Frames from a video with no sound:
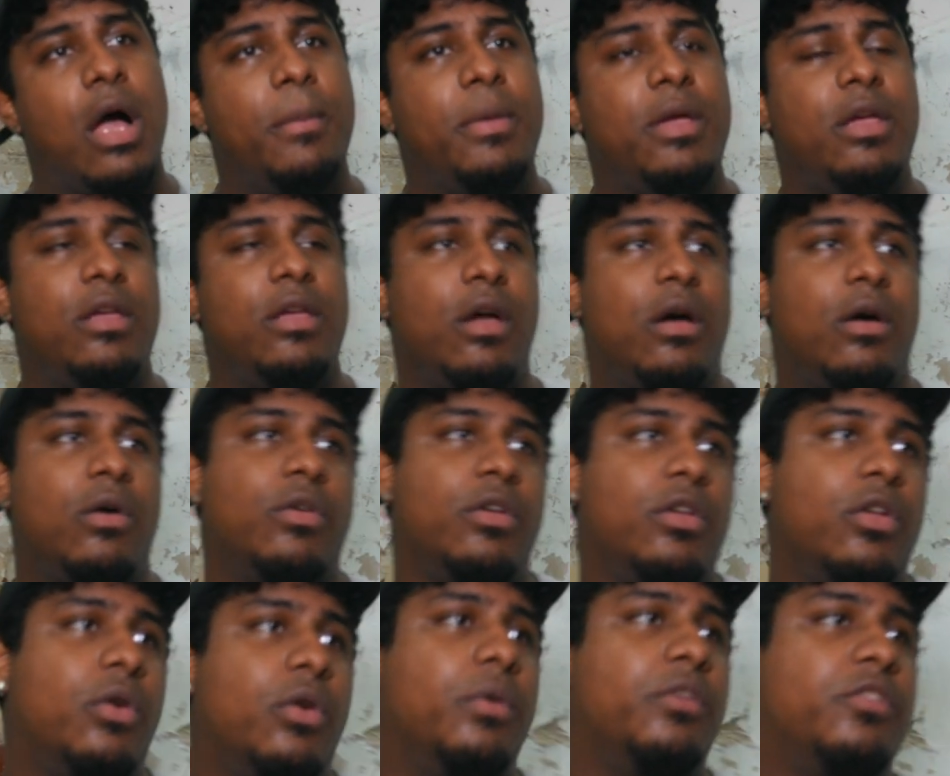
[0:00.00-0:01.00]
I mean, yo,
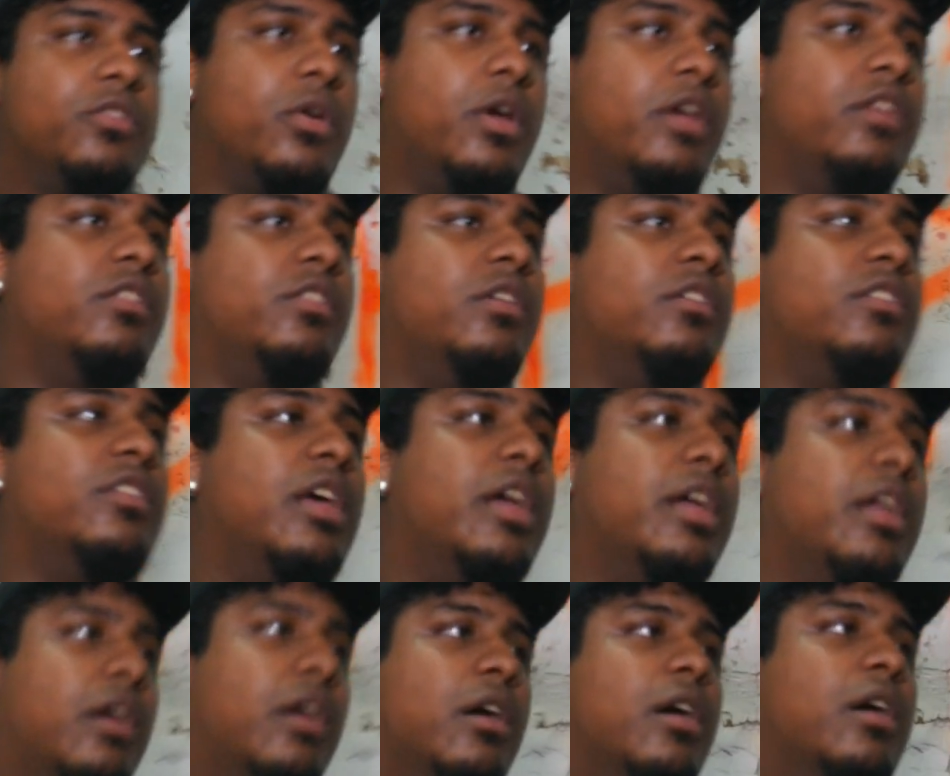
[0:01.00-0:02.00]
you know what's crazy is
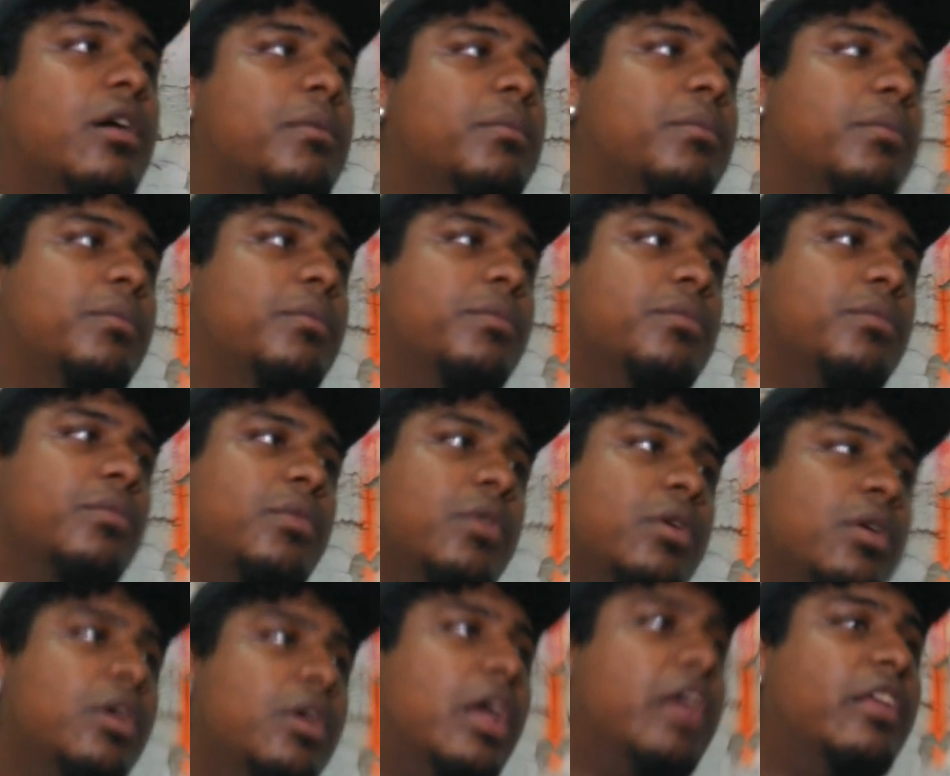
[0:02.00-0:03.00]
like.
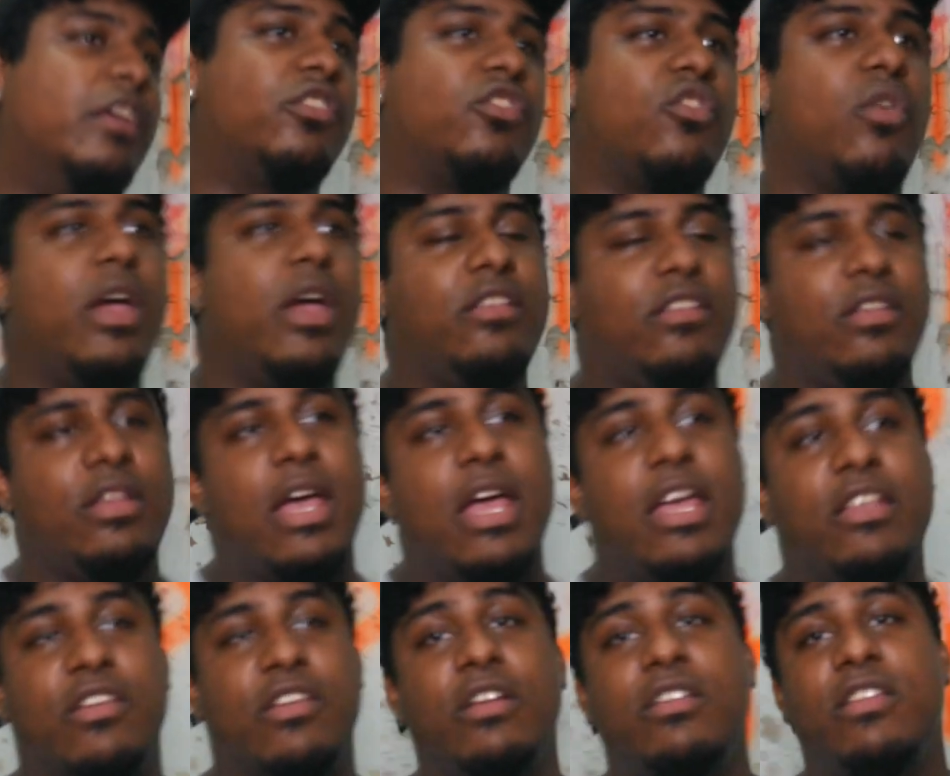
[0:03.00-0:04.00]
Um, it's crazy that
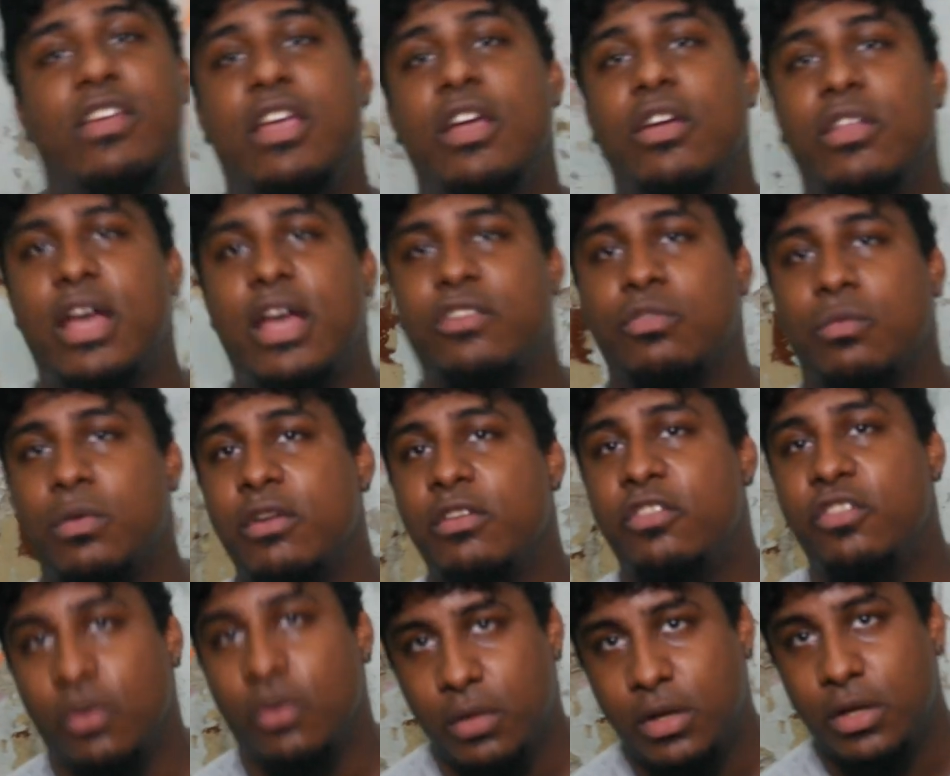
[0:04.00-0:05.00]
it's good to hear that's
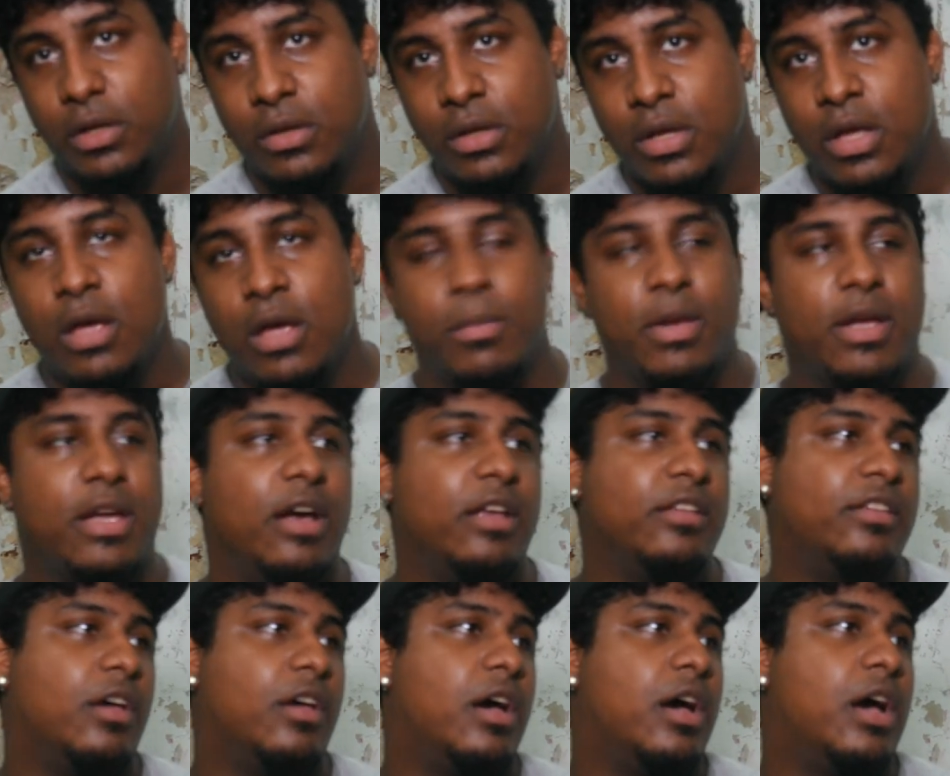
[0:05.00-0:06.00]
reassuring mm-hmm.
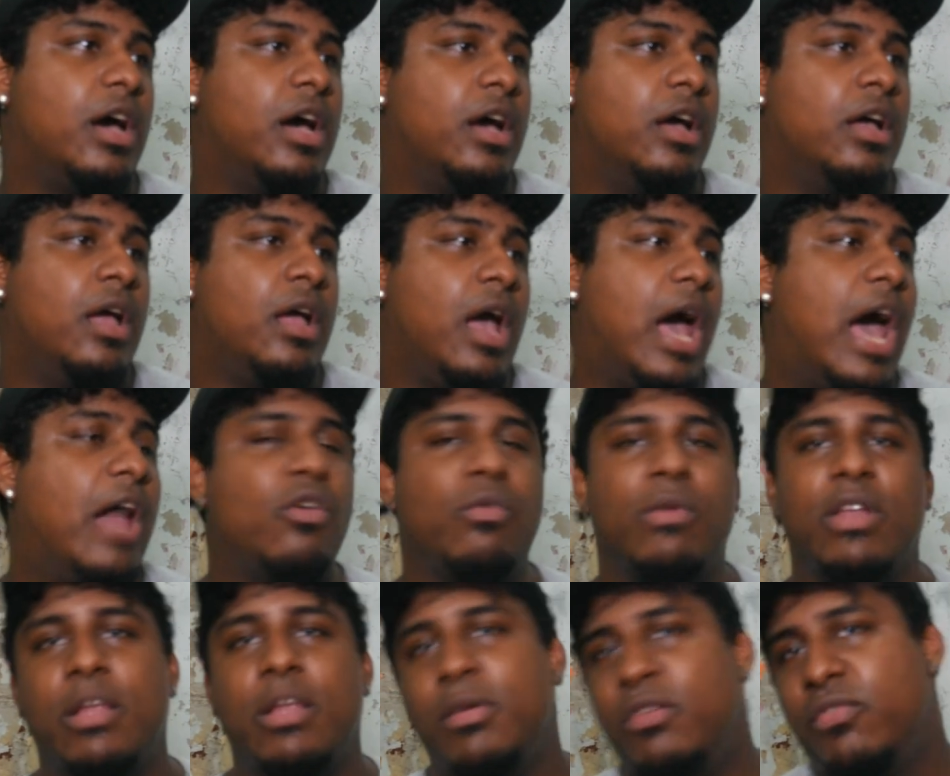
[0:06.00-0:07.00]
because uh, I
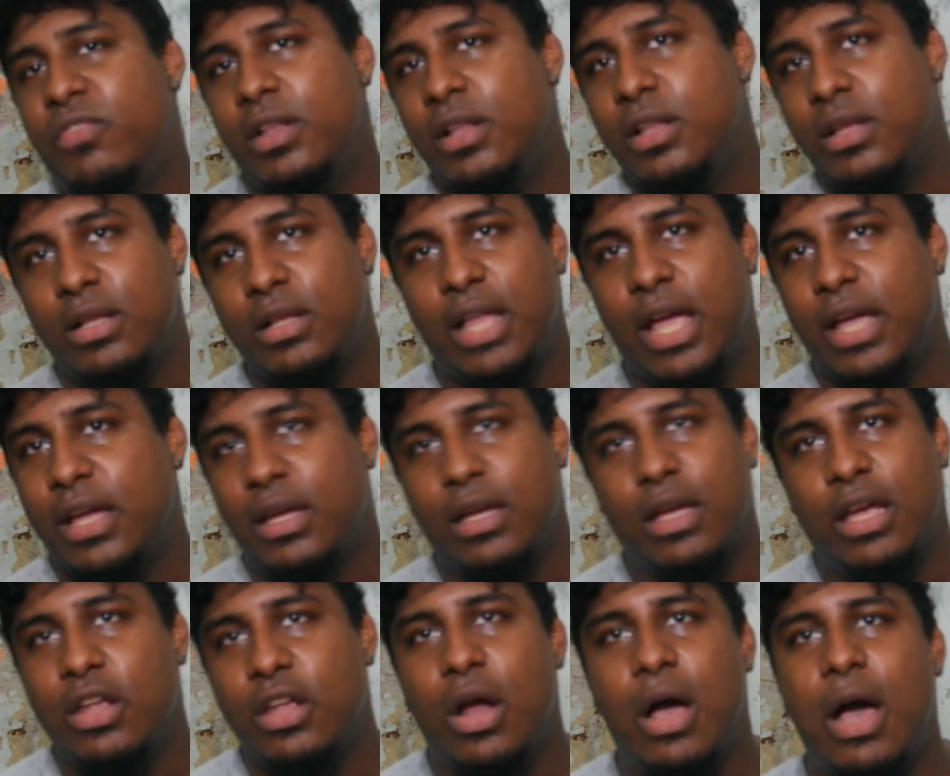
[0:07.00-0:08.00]
don't really be feeling like
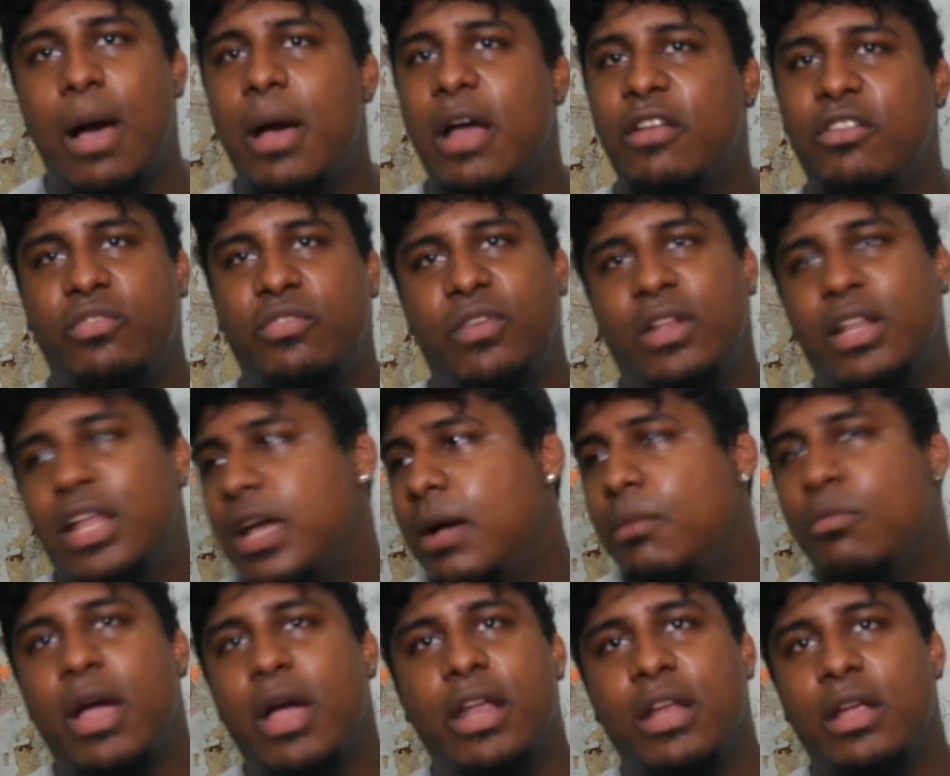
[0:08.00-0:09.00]
you know I just feel like
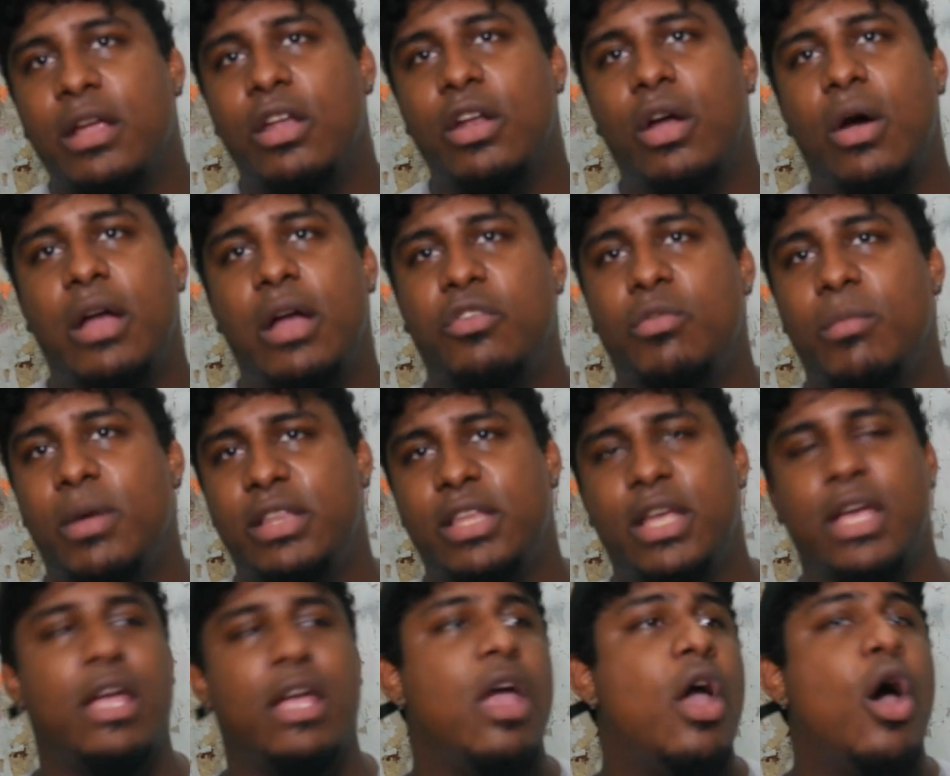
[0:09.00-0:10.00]
I'm writing. You know, I do my
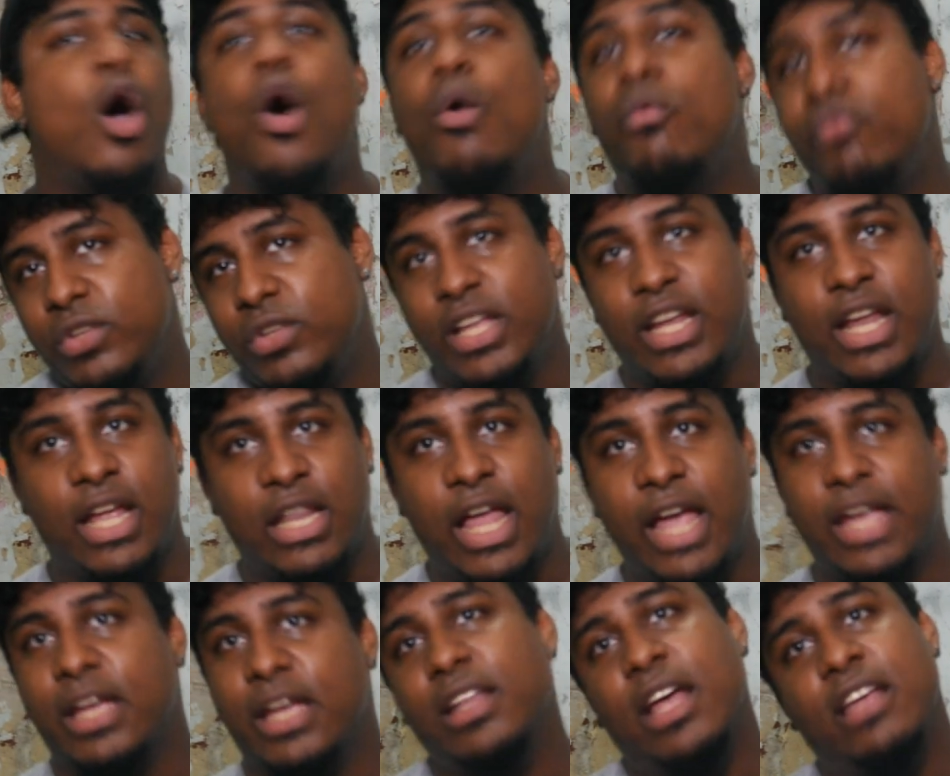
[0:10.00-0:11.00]
thing. Hopefully they
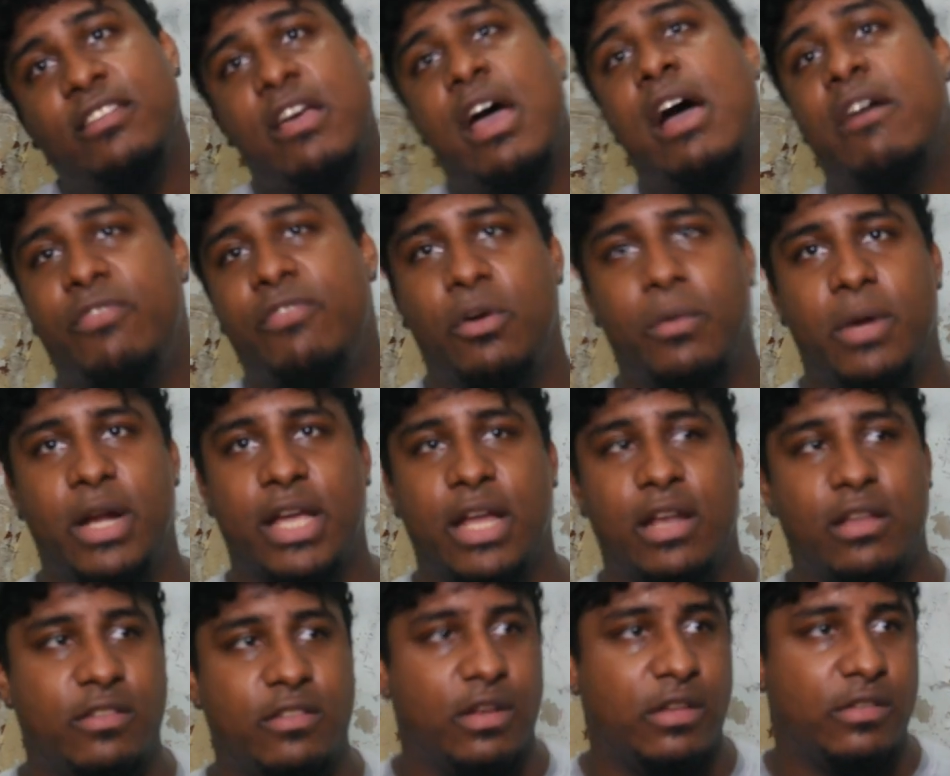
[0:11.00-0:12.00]
like it. That's how I feel when I
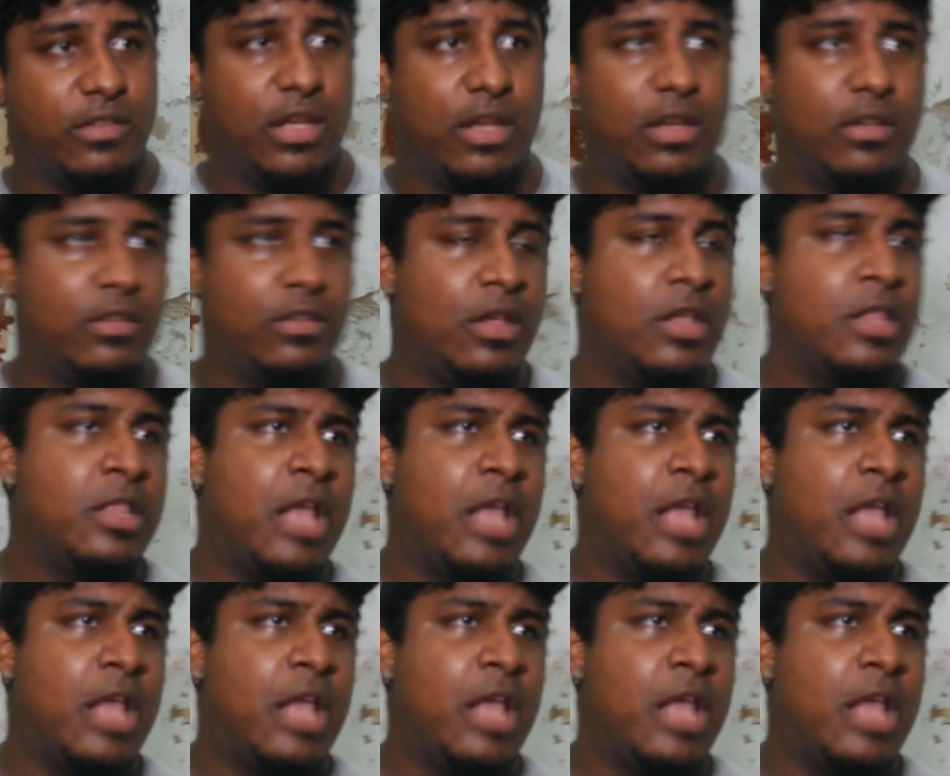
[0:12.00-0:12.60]
get into these things.